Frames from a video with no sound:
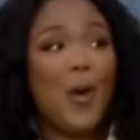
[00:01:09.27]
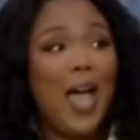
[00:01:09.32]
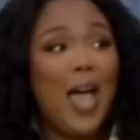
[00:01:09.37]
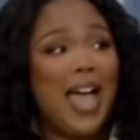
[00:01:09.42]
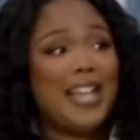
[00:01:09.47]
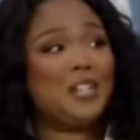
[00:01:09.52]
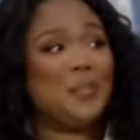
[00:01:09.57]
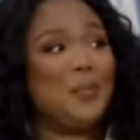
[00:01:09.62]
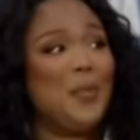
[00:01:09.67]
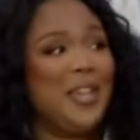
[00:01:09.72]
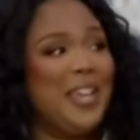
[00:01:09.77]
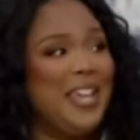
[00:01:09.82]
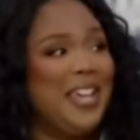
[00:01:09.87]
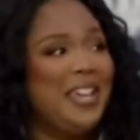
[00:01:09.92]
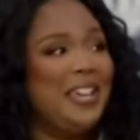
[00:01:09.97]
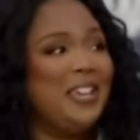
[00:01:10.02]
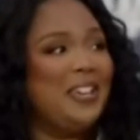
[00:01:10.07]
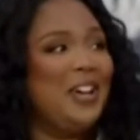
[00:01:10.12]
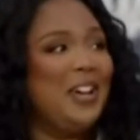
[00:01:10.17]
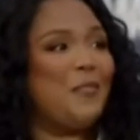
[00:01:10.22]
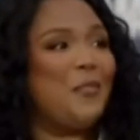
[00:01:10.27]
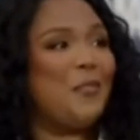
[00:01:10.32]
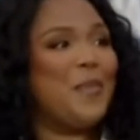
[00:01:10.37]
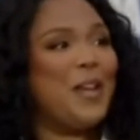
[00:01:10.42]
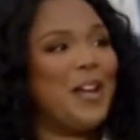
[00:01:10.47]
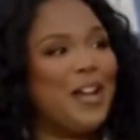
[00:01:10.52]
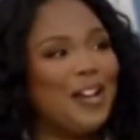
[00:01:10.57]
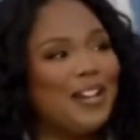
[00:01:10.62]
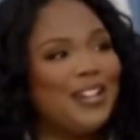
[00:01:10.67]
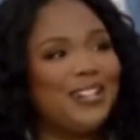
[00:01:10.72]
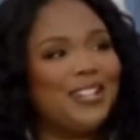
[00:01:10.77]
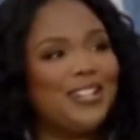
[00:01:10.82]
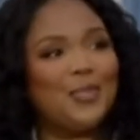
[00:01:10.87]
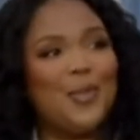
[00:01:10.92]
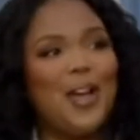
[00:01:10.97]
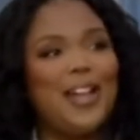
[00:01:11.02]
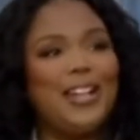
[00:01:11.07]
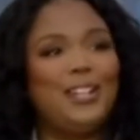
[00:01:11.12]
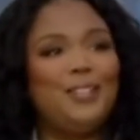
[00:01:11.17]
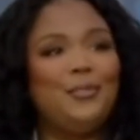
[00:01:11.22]
ask me if America is
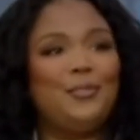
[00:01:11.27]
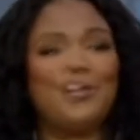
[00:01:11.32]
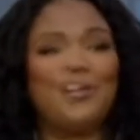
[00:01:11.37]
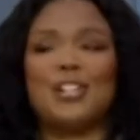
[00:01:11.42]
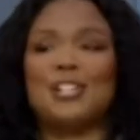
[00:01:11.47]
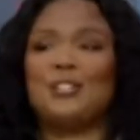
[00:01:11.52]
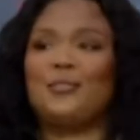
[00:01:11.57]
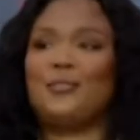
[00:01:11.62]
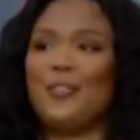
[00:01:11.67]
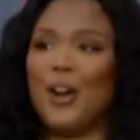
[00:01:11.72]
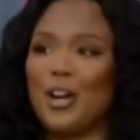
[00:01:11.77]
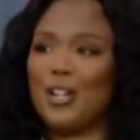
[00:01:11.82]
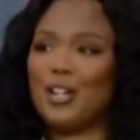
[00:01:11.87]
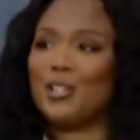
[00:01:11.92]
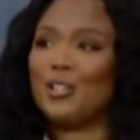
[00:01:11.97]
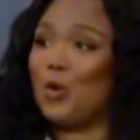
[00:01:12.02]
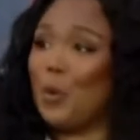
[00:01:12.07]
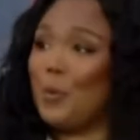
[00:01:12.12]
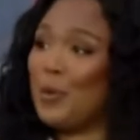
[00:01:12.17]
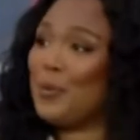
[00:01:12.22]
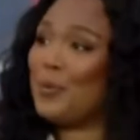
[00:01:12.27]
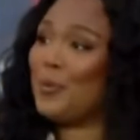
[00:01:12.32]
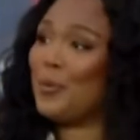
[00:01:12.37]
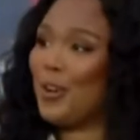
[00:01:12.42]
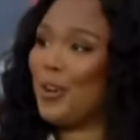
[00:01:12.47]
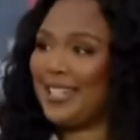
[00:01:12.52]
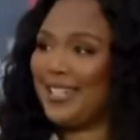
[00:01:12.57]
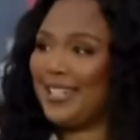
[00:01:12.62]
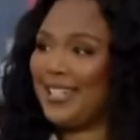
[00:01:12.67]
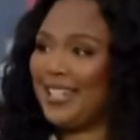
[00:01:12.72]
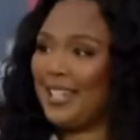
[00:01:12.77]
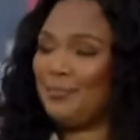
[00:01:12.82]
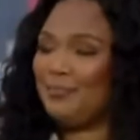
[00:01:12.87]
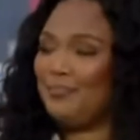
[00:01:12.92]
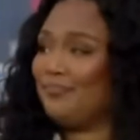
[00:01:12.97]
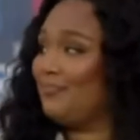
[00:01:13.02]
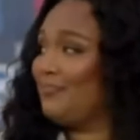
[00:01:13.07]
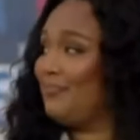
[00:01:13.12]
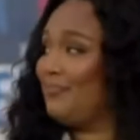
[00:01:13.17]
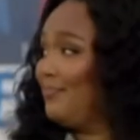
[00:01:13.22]
ready for its first woman president,
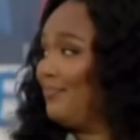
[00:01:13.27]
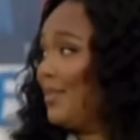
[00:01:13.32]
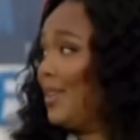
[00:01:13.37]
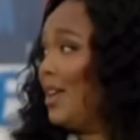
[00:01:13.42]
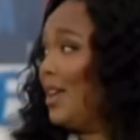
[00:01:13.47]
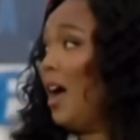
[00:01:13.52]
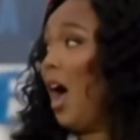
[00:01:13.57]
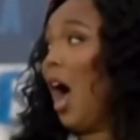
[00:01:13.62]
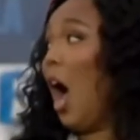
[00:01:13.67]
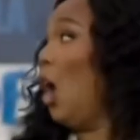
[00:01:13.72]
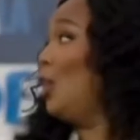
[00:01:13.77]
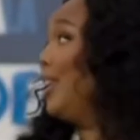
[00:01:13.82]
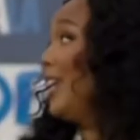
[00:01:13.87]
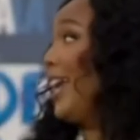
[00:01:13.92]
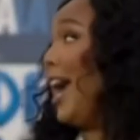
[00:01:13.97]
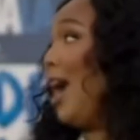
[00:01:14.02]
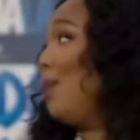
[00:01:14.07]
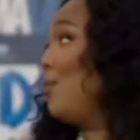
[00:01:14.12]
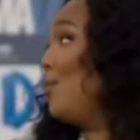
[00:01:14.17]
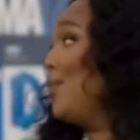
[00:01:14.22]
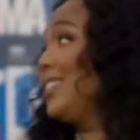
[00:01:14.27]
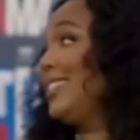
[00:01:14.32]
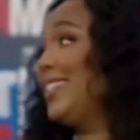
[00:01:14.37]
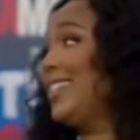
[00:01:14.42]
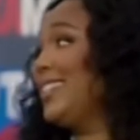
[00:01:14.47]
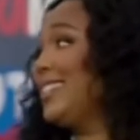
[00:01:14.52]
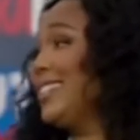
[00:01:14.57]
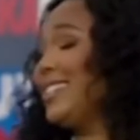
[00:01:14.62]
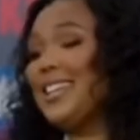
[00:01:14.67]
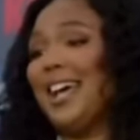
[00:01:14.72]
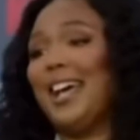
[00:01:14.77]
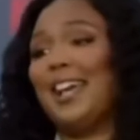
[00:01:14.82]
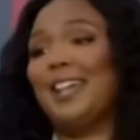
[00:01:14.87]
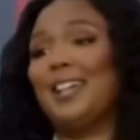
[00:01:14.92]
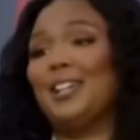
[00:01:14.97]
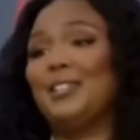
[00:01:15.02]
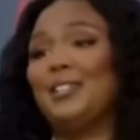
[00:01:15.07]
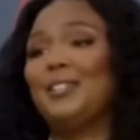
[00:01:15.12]
I only got one thing to say.